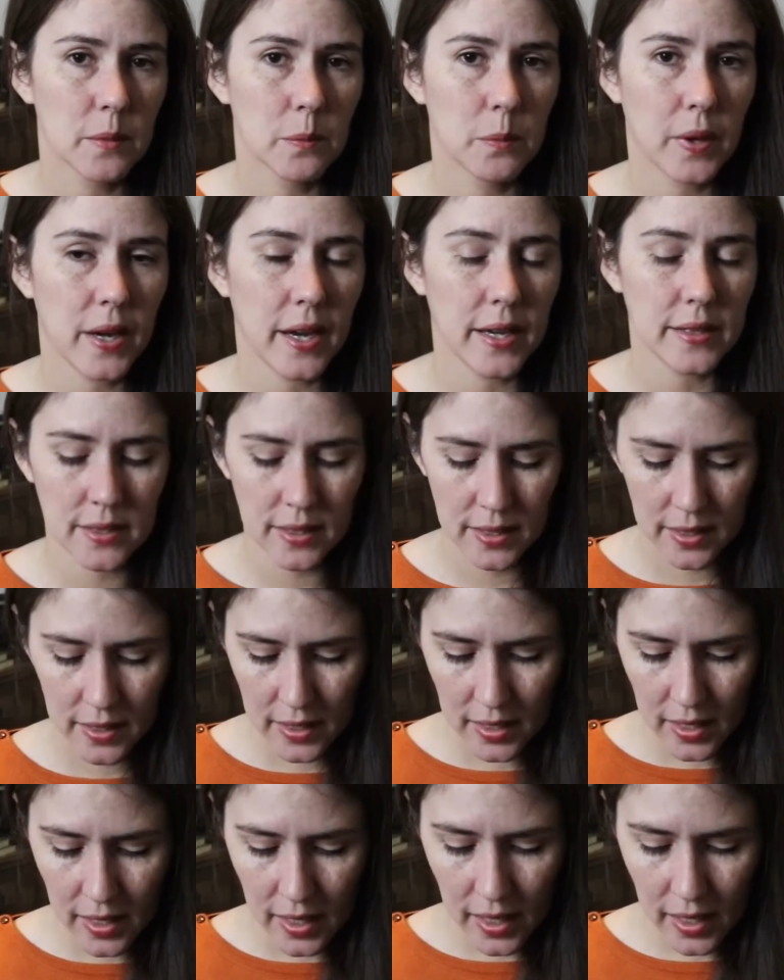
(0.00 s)
but
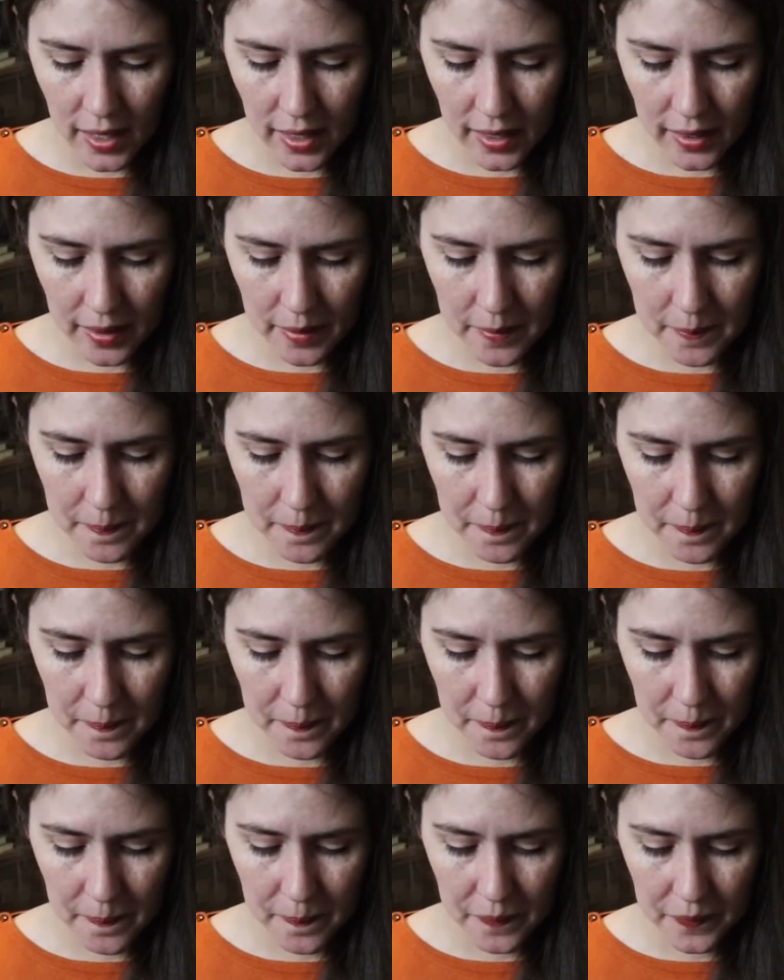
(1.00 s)

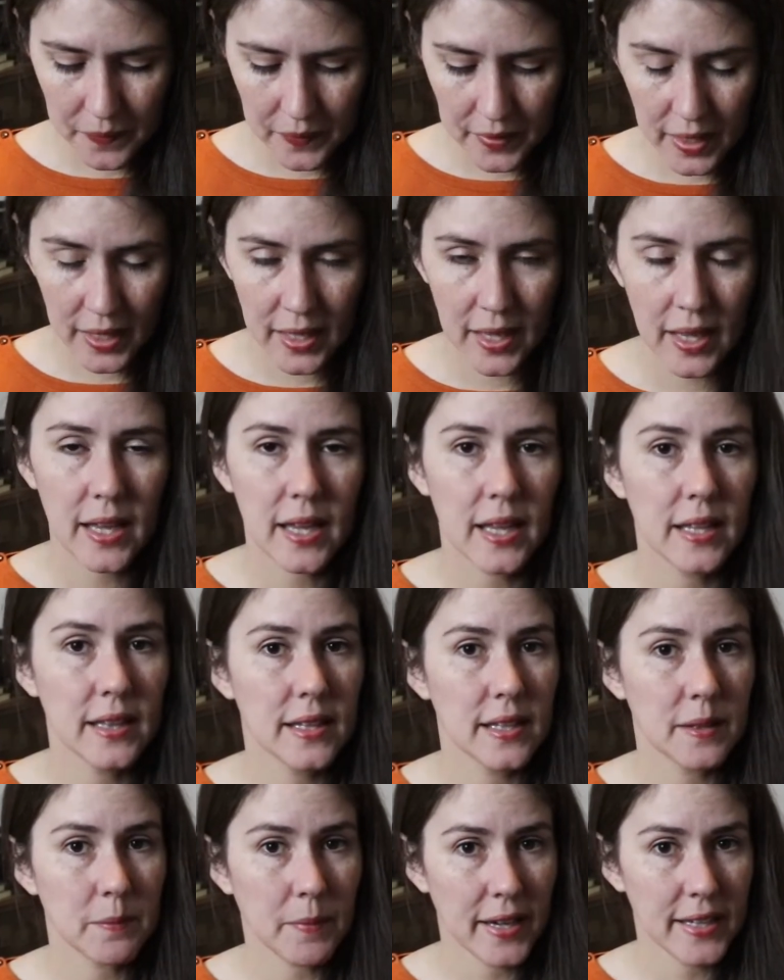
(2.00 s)

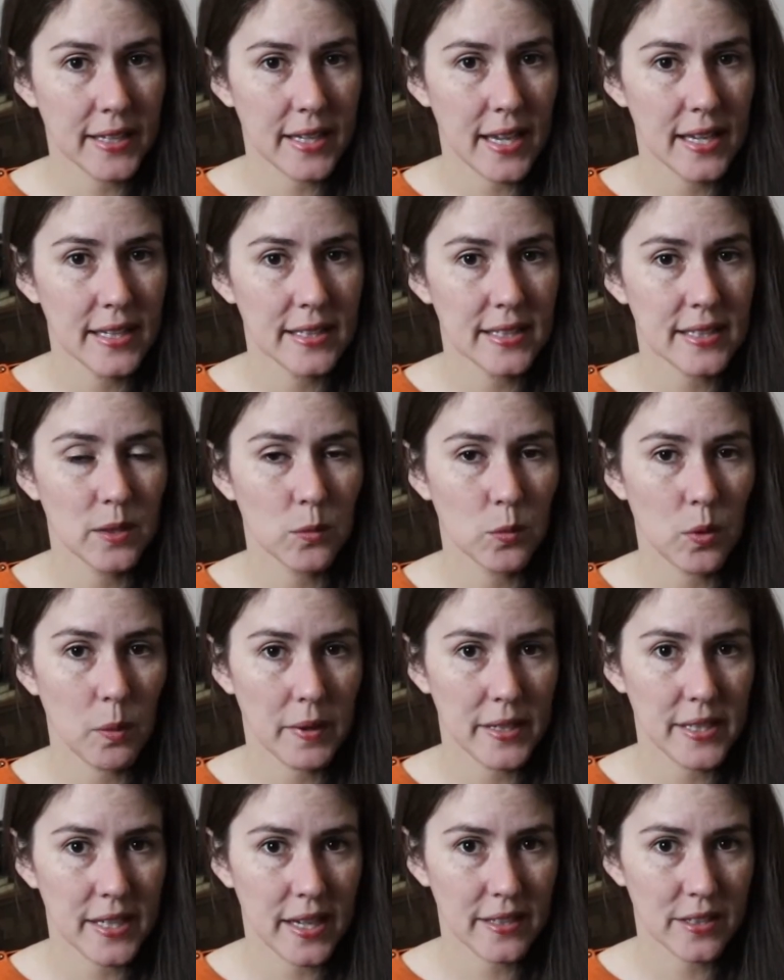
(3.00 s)
in my case and what
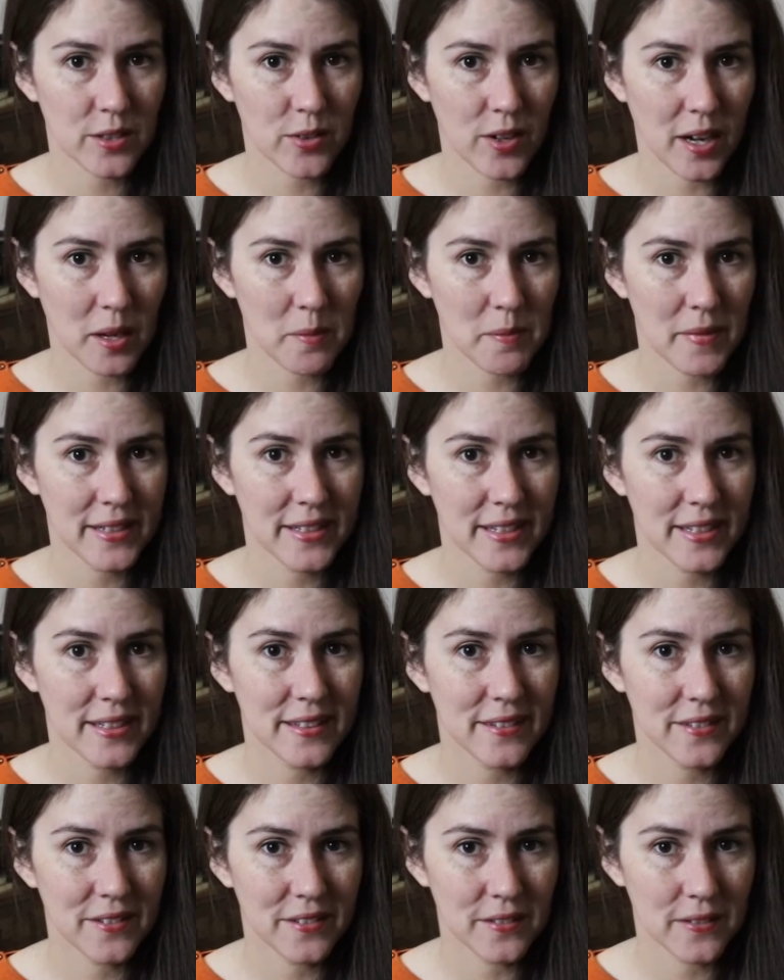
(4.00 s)
my dentist
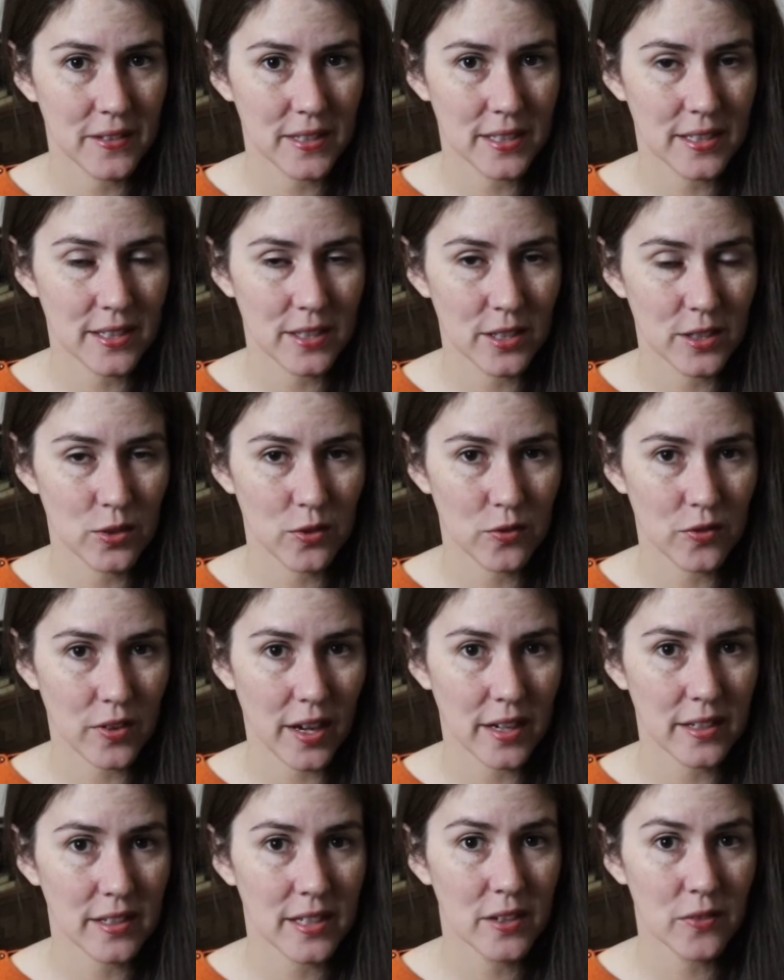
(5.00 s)
recommended was to
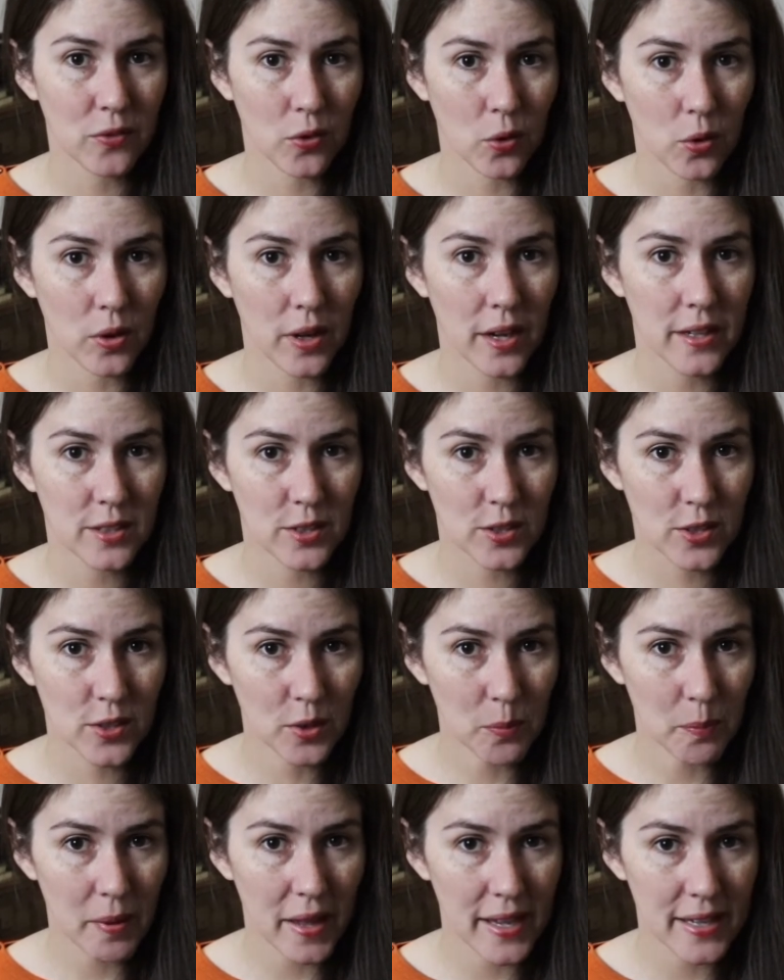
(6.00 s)
find a fluoride
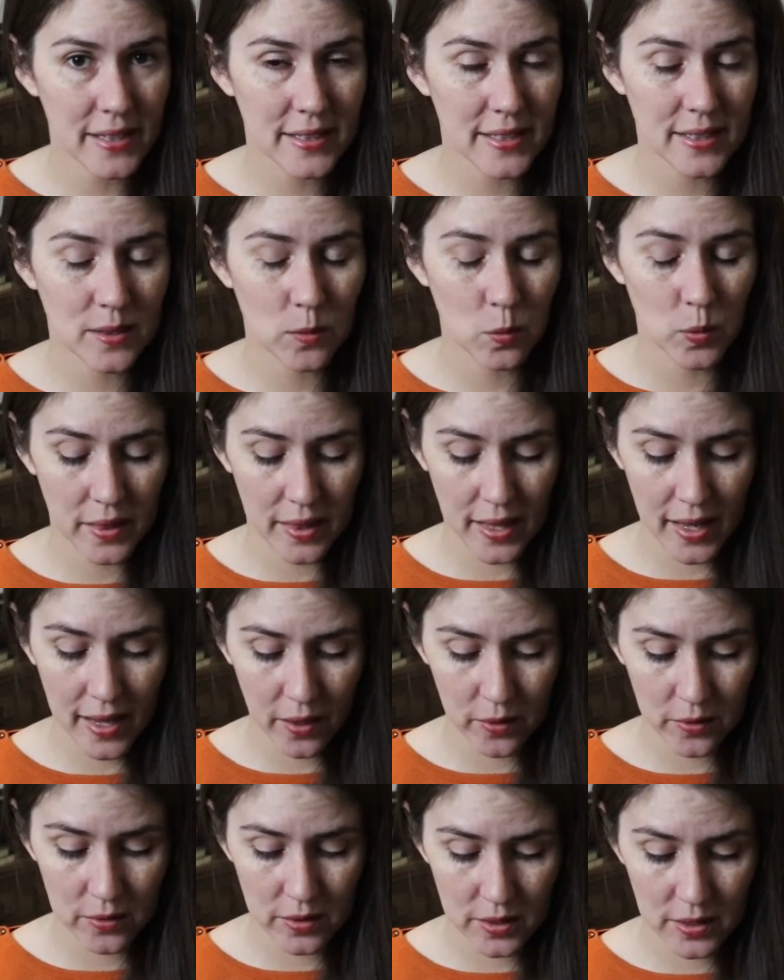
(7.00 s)
toothpaste
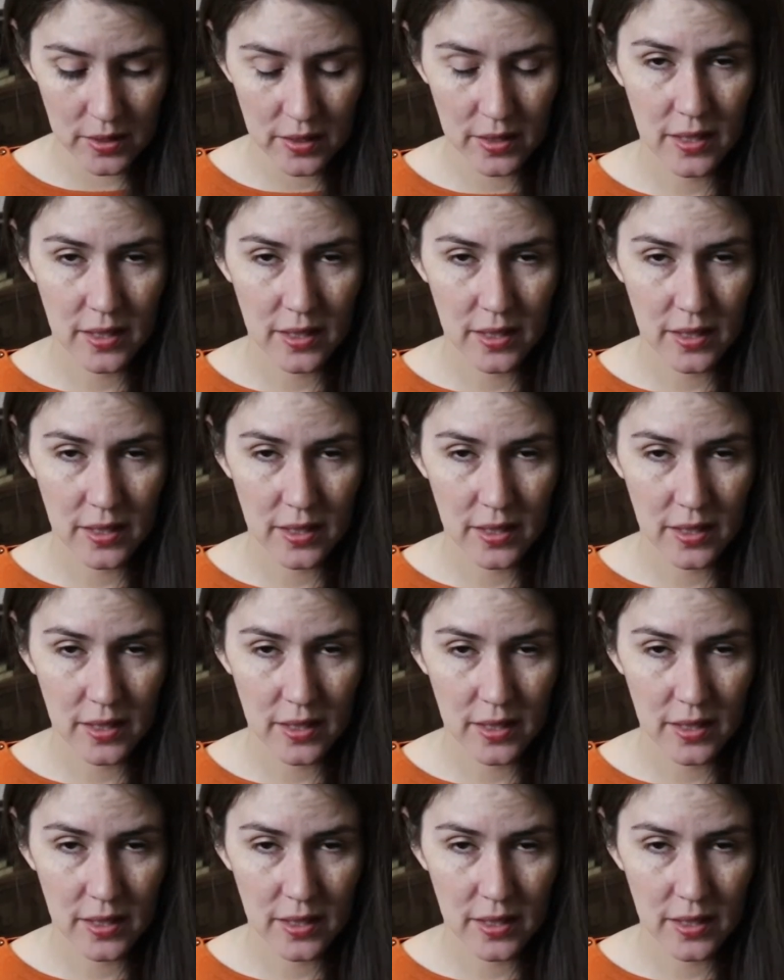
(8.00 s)
without